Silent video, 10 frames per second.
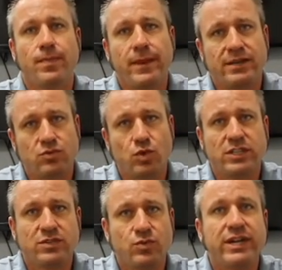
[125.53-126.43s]
is
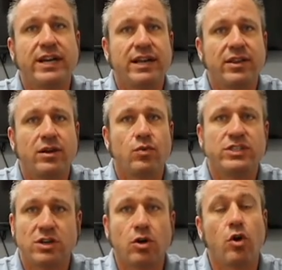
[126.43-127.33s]
once we get in there and we
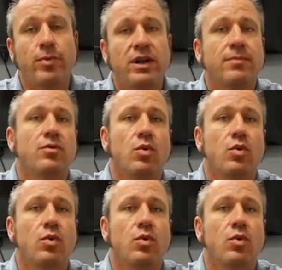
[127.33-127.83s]
start opening up the